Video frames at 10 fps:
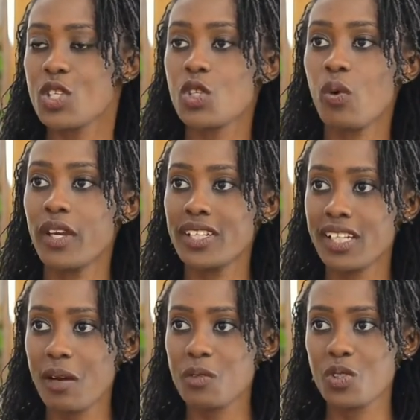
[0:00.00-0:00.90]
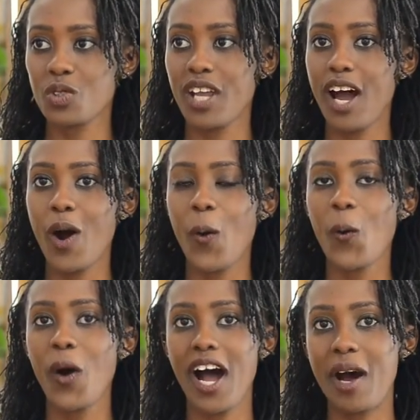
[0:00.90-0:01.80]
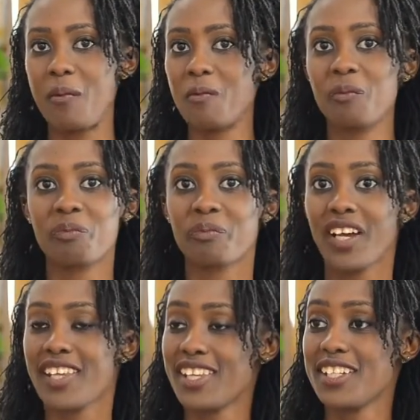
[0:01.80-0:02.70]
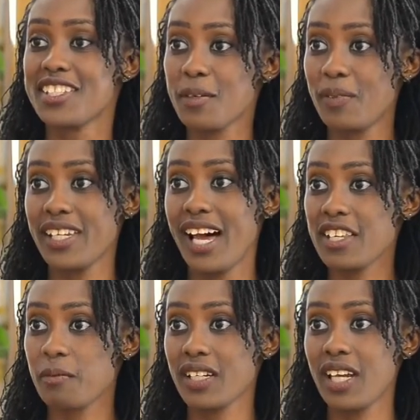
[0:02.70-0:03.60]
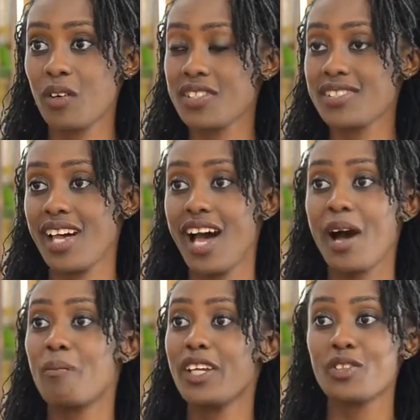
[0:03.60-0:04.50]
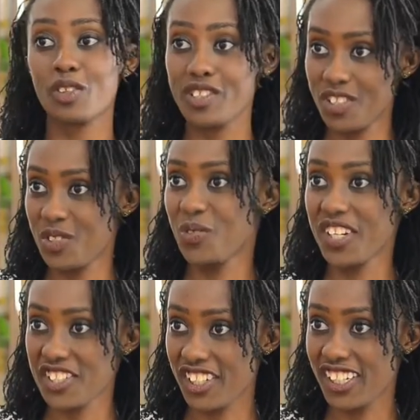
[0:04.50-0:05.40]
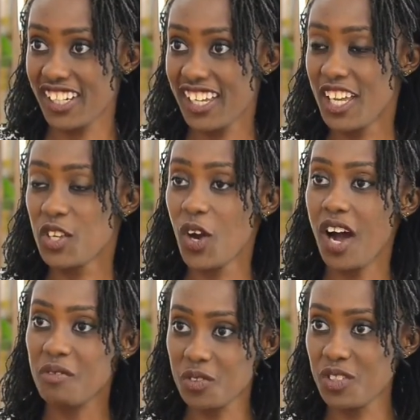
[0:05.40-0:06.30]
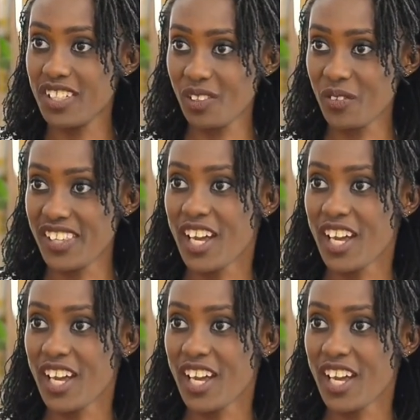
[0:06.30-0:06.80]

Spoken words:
So when it comes to now the discipline aspect, now it's a mental situation you have to deal with.